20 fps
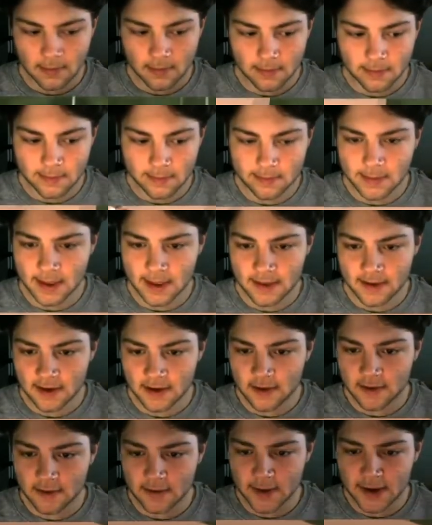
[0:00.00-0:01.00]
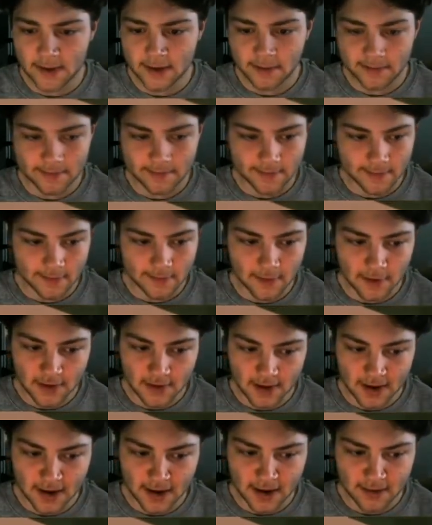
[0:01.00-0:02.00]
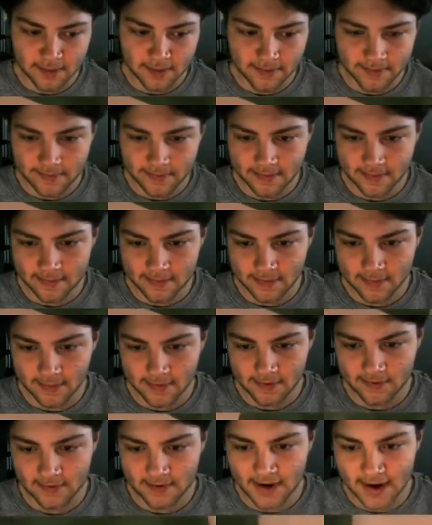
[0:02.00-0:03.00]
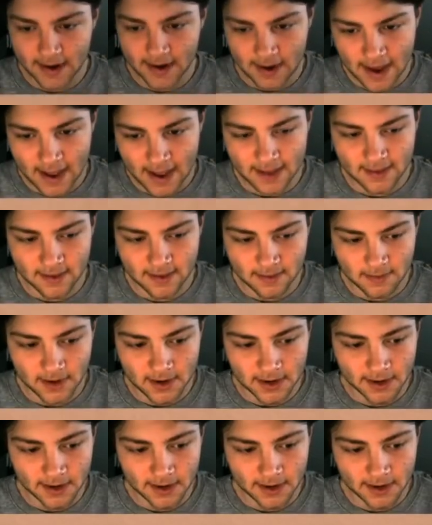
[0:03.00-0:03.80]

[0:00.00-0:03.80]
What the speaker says: That's a good swing. Once again, just right at somebody.